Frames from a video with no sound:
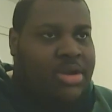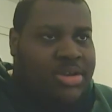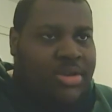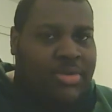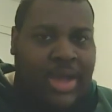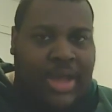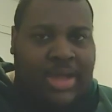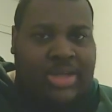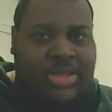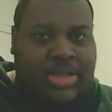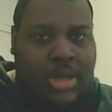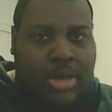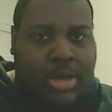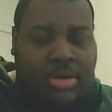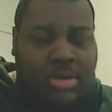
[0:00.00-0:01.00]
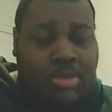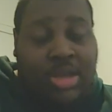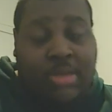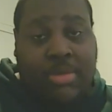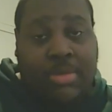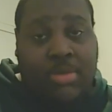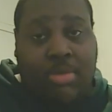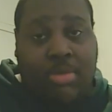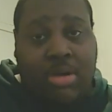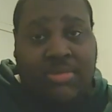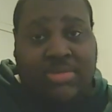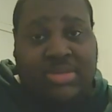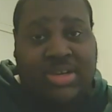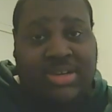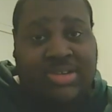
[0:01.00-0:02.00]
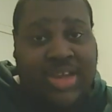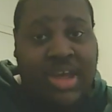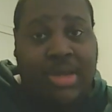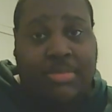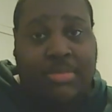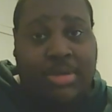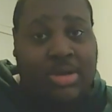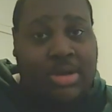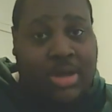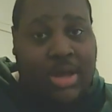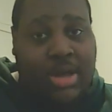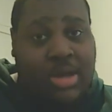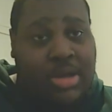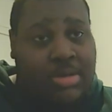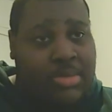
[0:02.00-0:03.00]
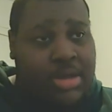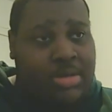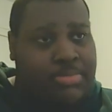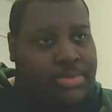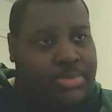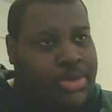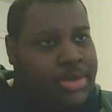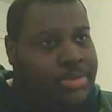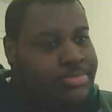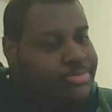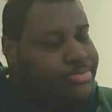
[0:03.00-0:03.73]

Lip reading: ain't do that shit. Don't get me wrong. It was a damn good game, man. But,